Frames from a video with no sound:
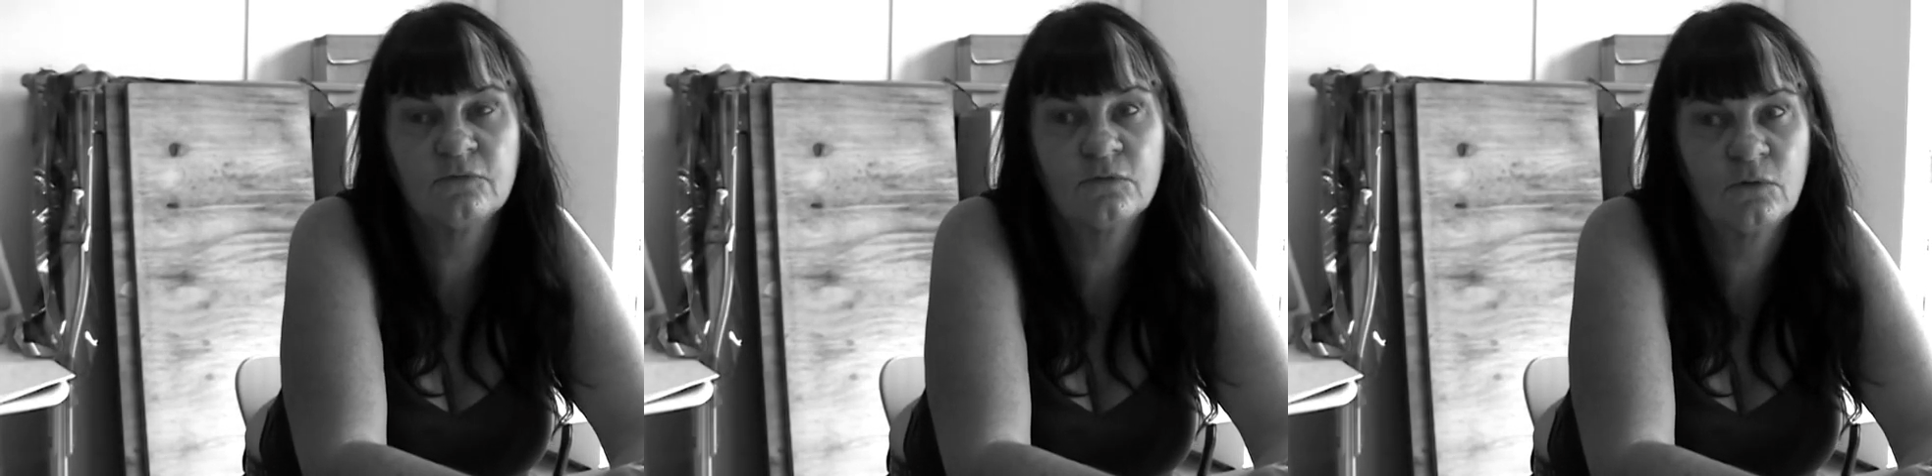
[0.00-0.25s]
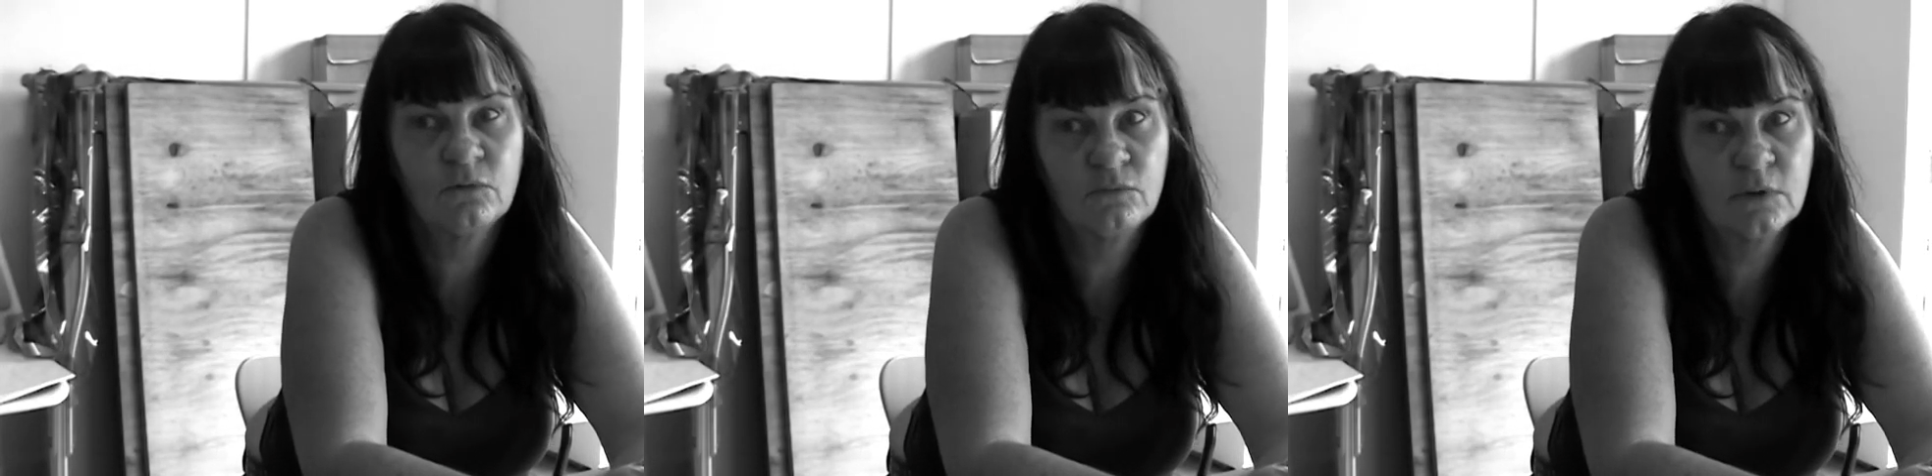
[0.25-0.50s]

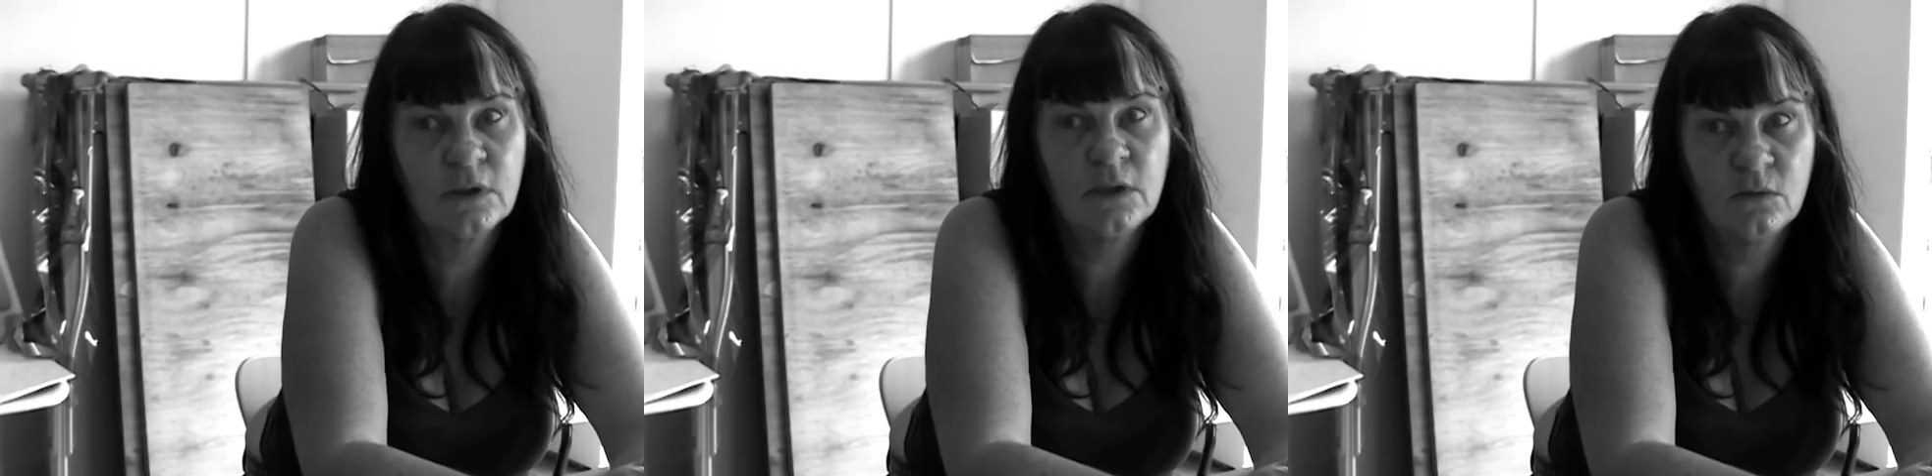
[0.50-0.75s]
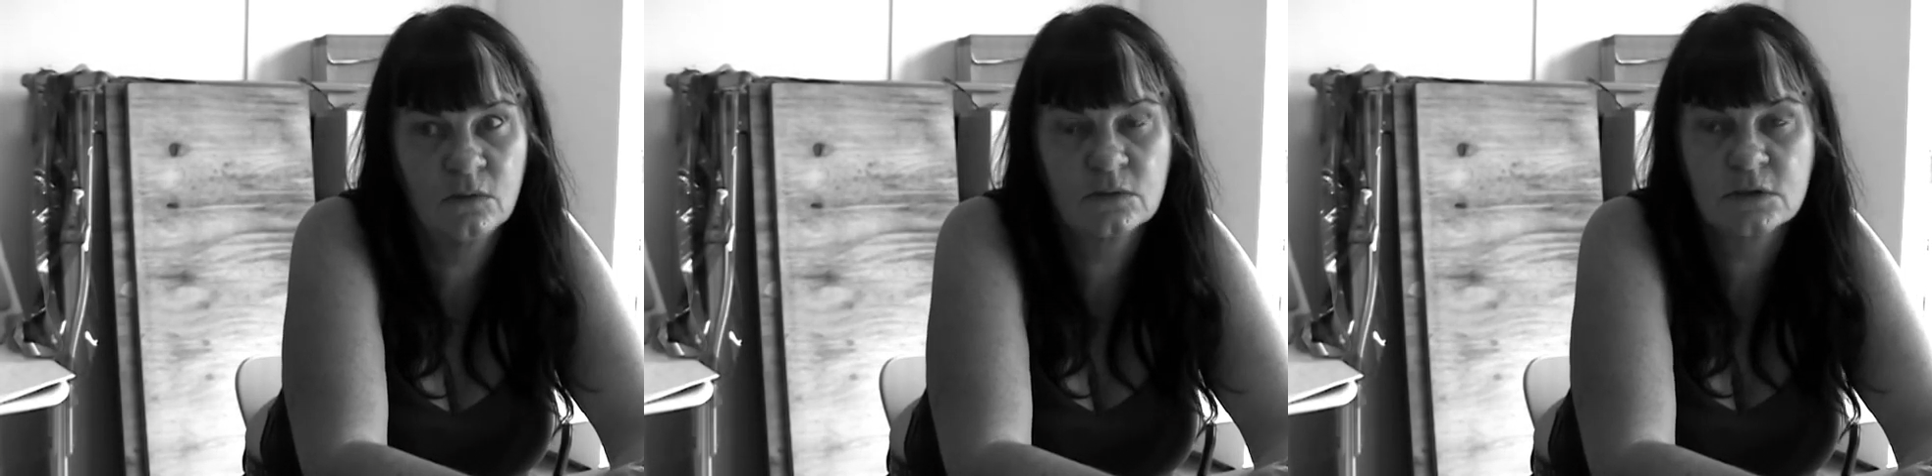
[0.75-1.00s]
for a
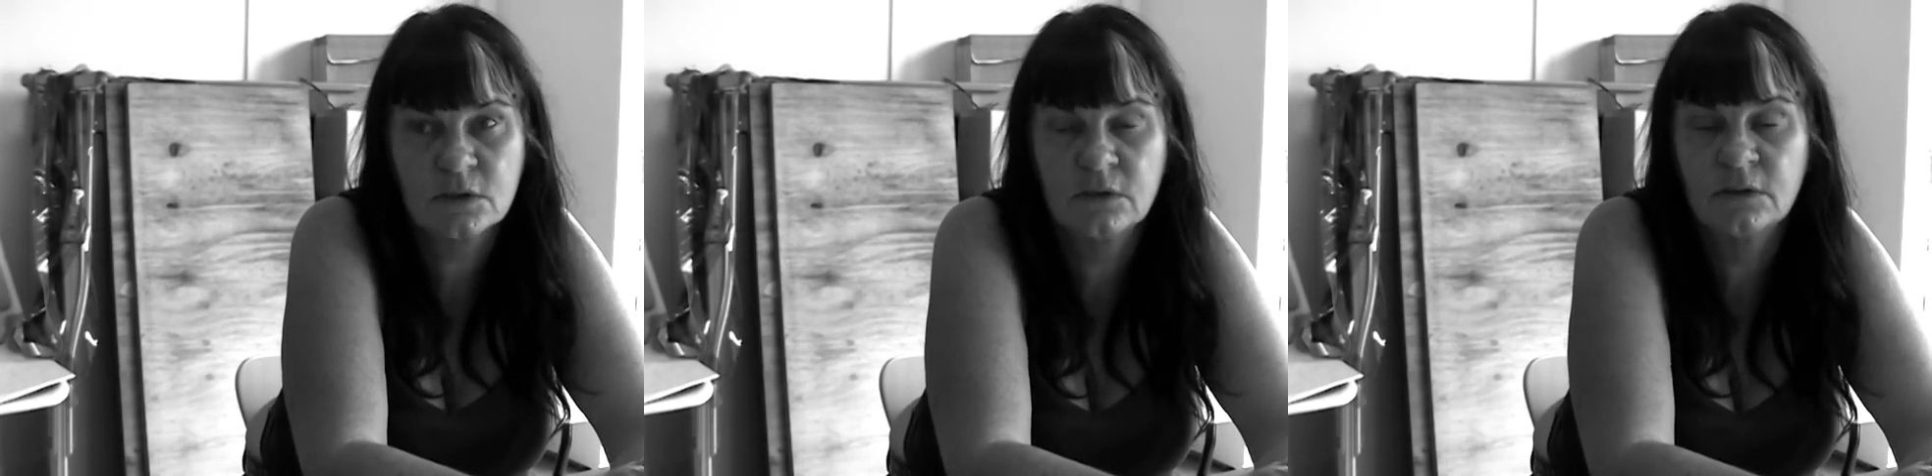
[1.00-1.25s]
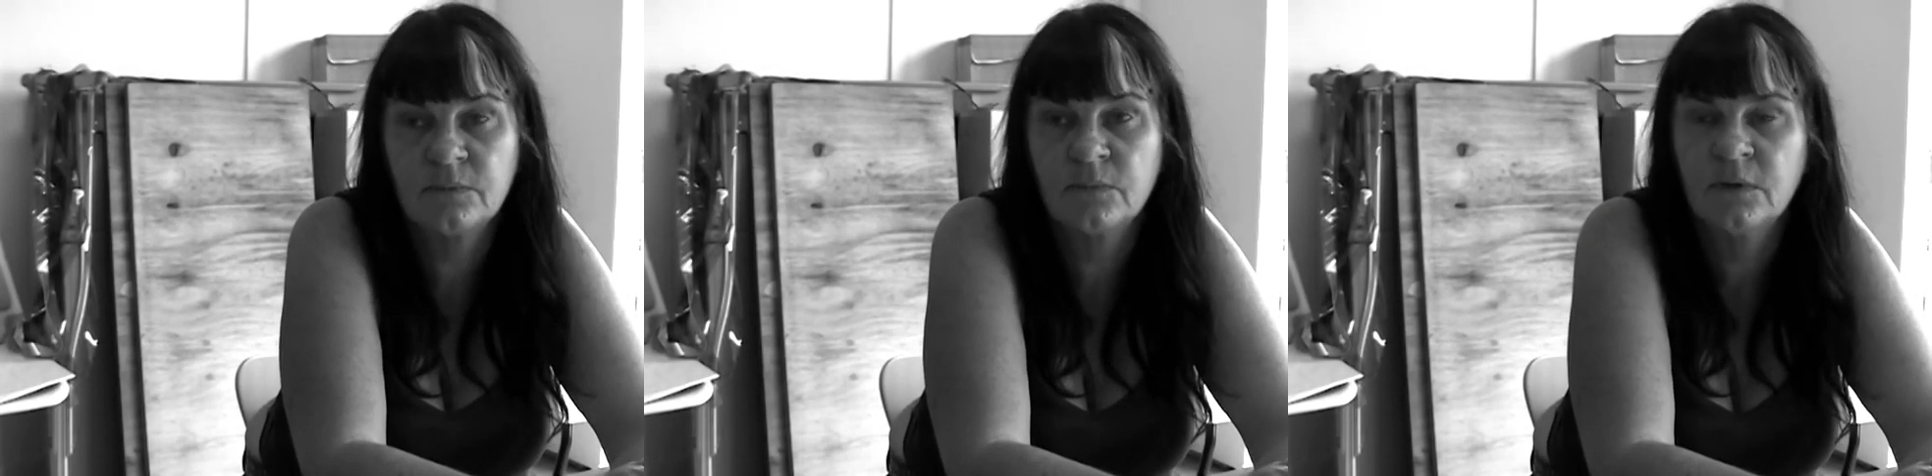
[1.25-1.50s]
really long
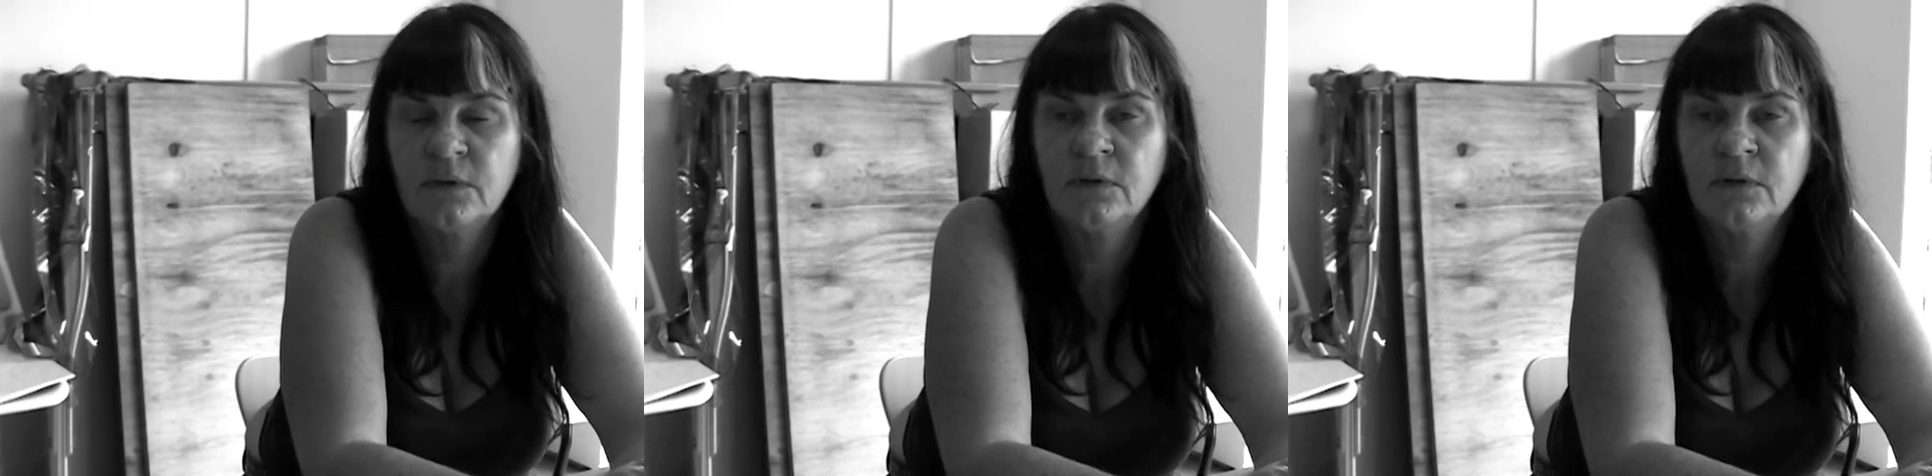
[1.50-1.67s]
time.